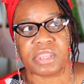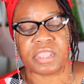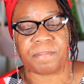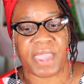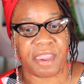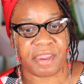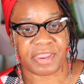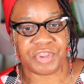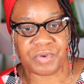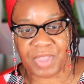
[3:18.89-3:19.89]
the parrot,
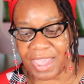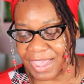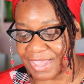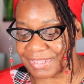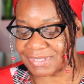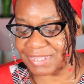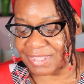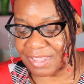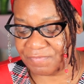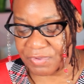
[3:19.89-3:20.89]
you guys,
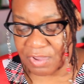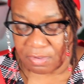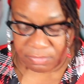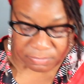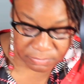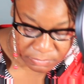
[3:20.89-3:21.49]
if you don't,